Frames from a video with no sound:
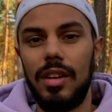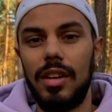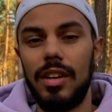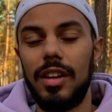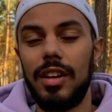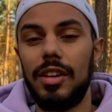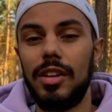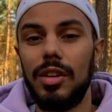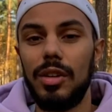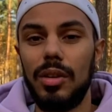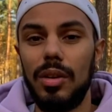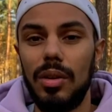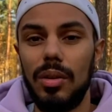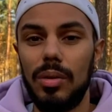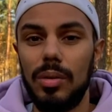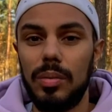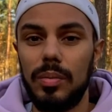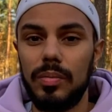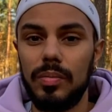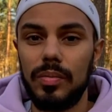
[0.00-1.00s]
Here you go.
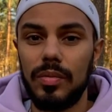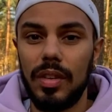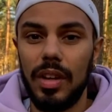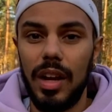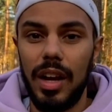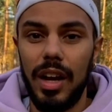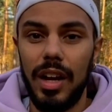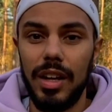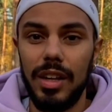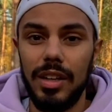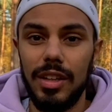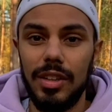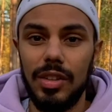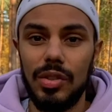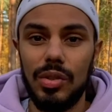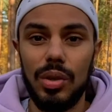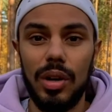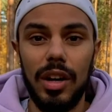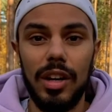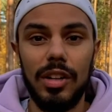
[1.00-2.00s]
I
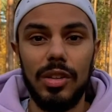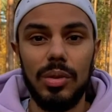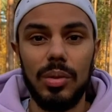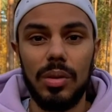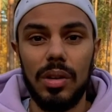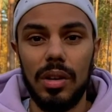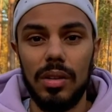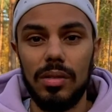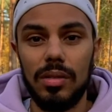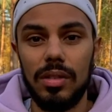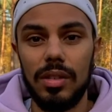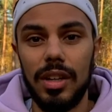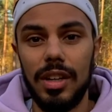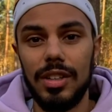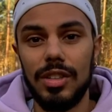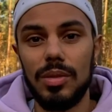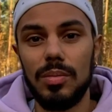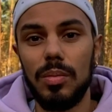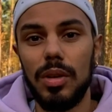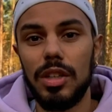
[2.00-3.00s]
tried to cover
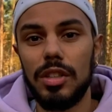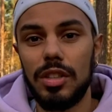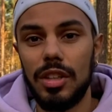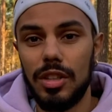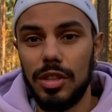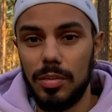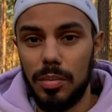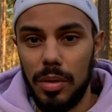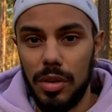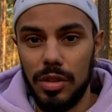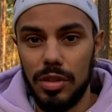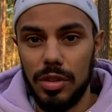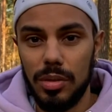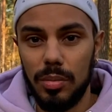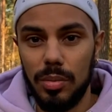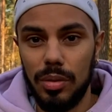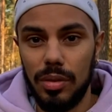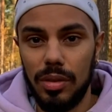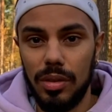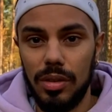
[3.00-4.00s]
as much as
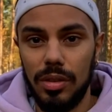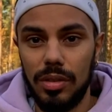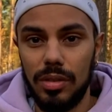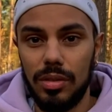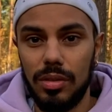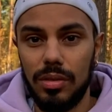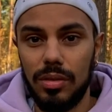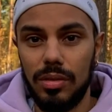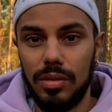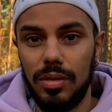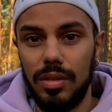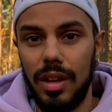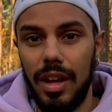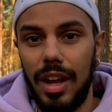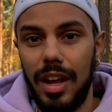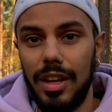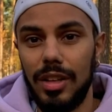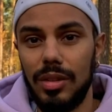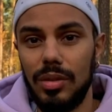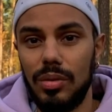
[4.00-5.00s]
possible
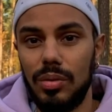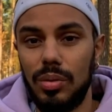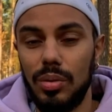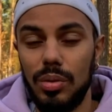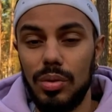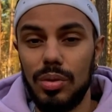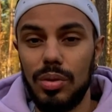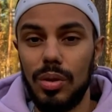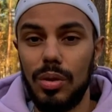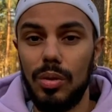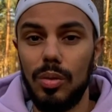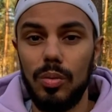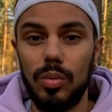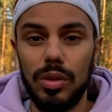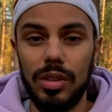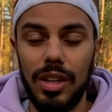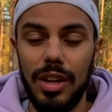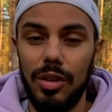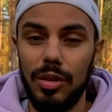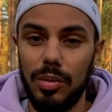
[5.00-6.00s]
and do so
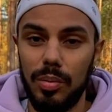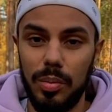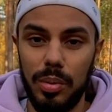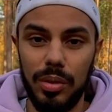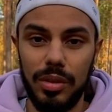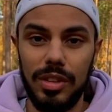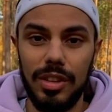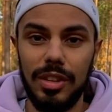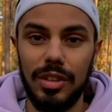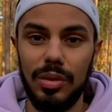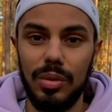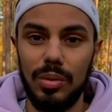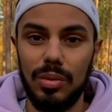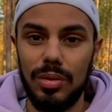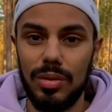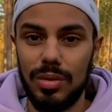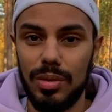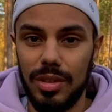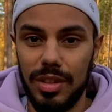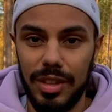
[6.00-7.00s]
without putting you to
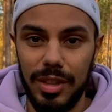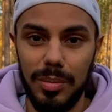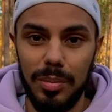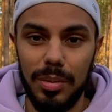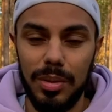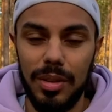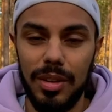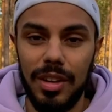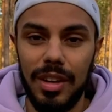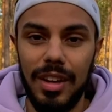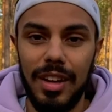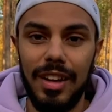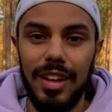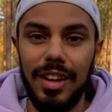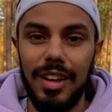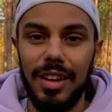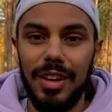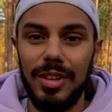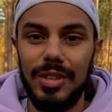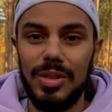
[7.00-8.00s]
sleep.
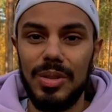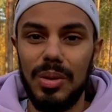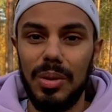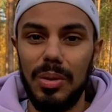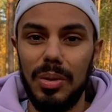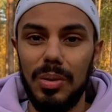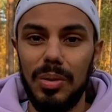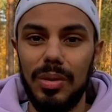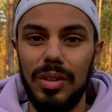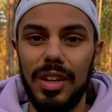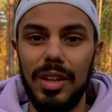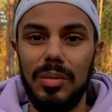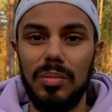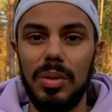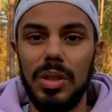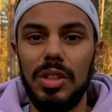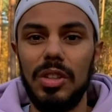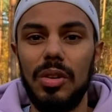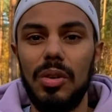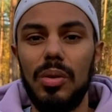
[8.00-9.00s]
So let
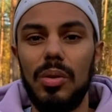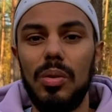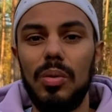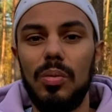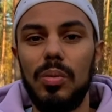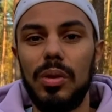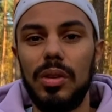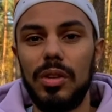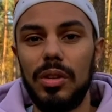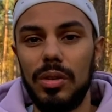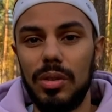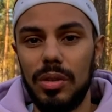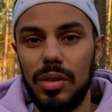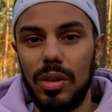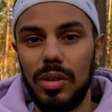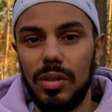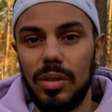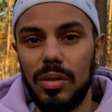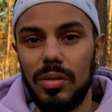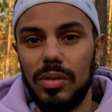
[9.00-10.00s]
me know what you
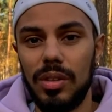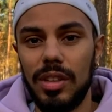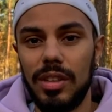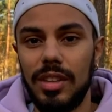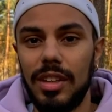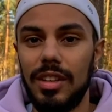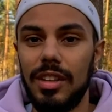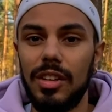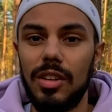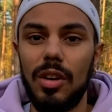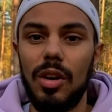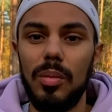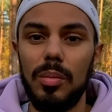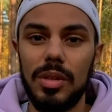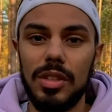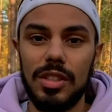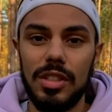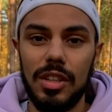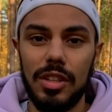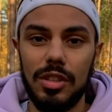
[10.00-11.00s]
thought of it in the
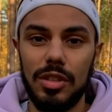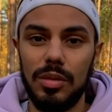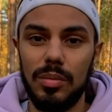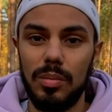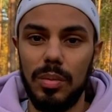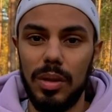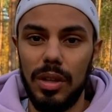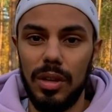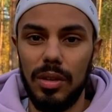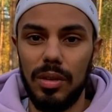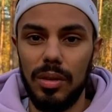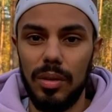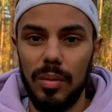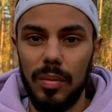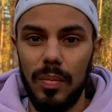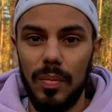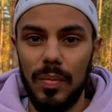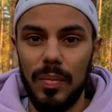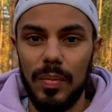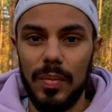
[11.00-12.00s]
comment section below.
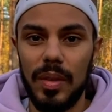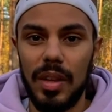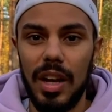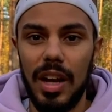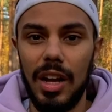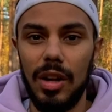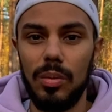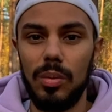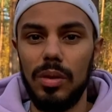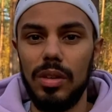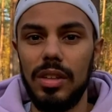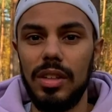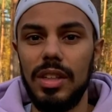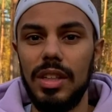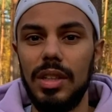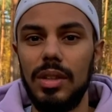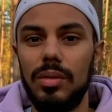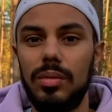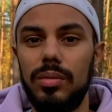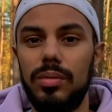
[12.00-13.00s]
I will
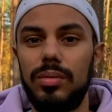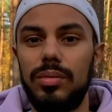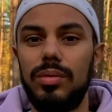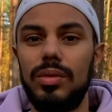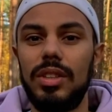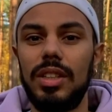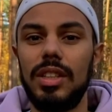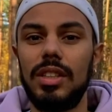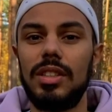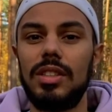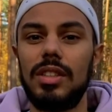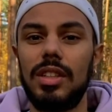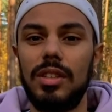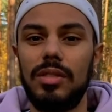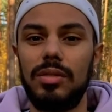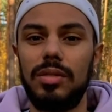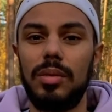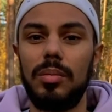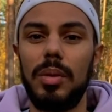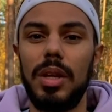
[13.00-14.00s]
leave this
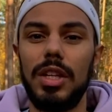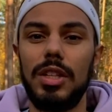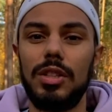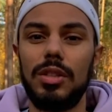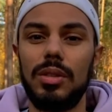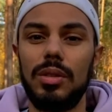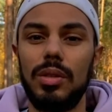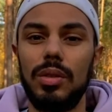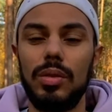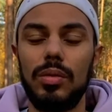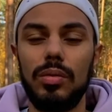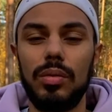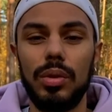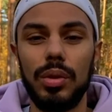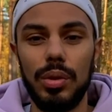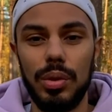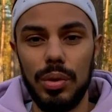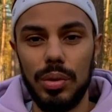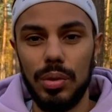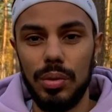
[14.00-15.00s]
information for
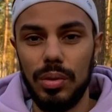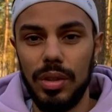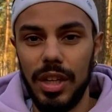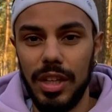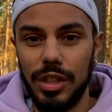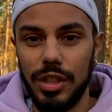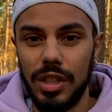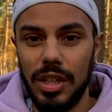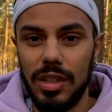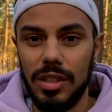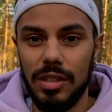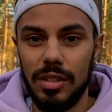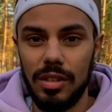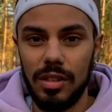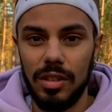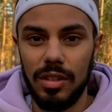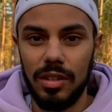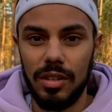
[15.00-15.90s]
you to digest.